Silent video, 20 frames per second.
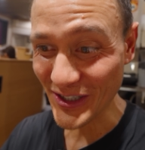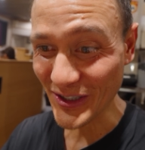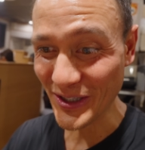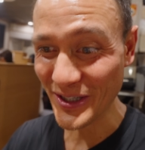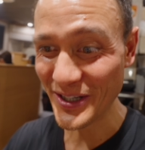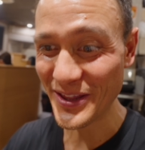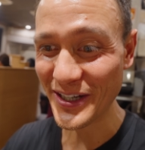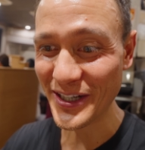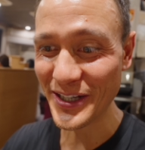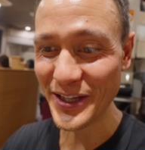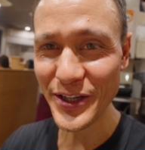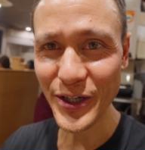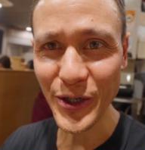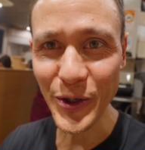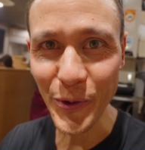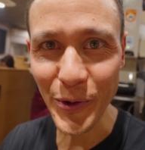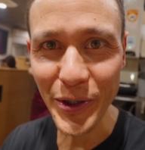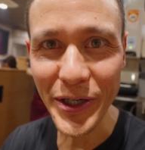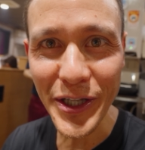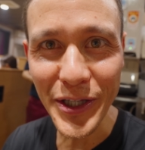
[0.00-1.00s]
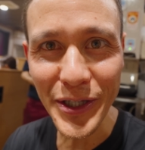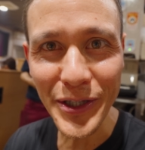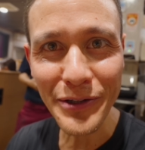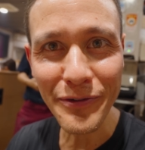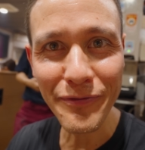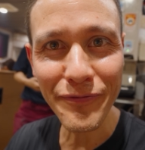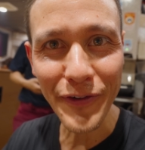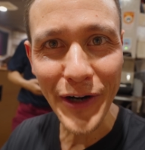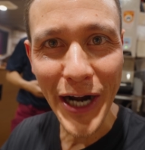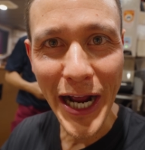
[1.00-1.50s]
your, the griddle
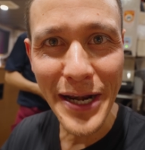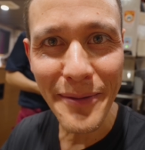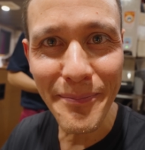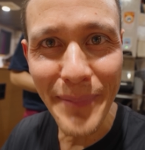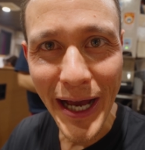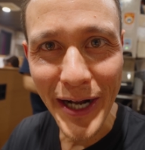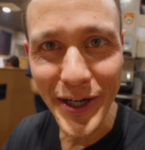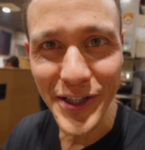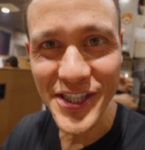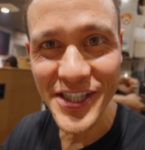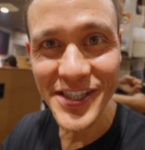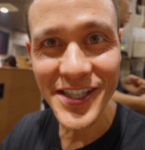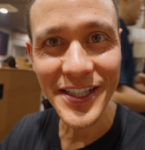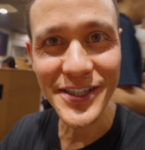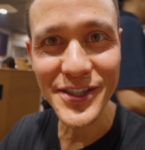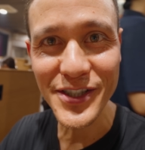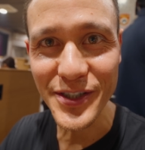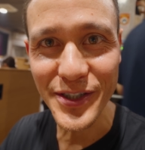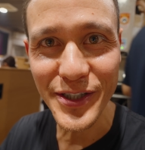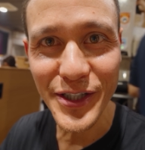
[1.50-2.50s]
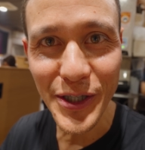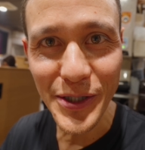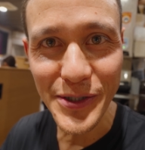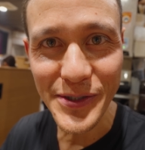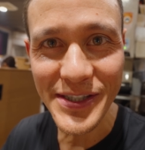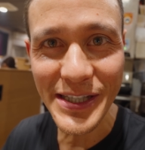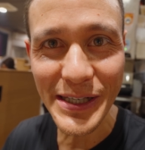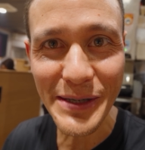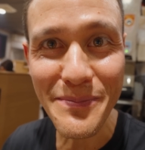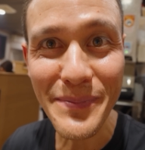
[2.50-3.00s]
fried batter just hits your
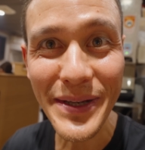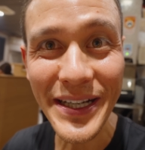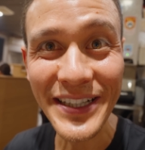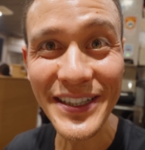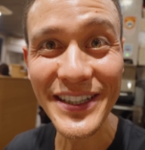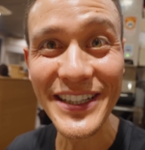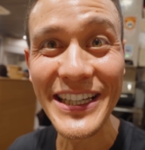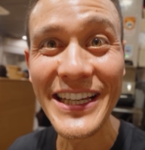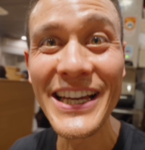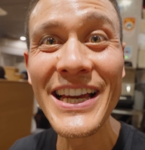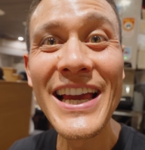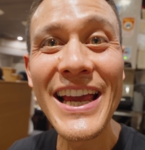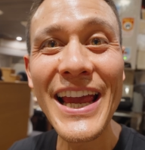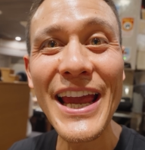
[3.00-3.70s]
nose immediately.